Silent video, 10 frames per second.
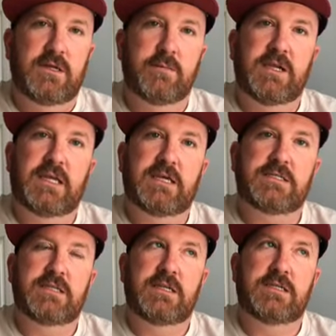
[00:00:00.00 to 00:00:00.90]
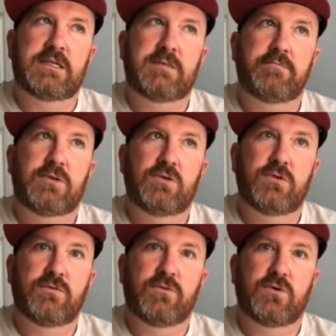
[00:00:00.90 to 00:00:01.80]
I'm gonna guess it is a
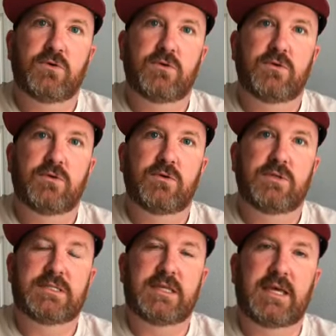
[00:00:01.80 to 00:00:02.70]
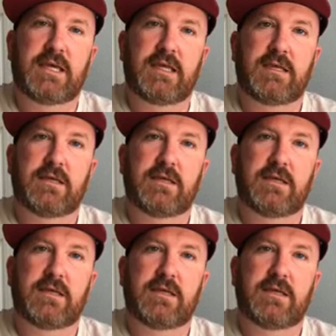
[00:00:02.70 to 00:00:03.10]
beautiful day.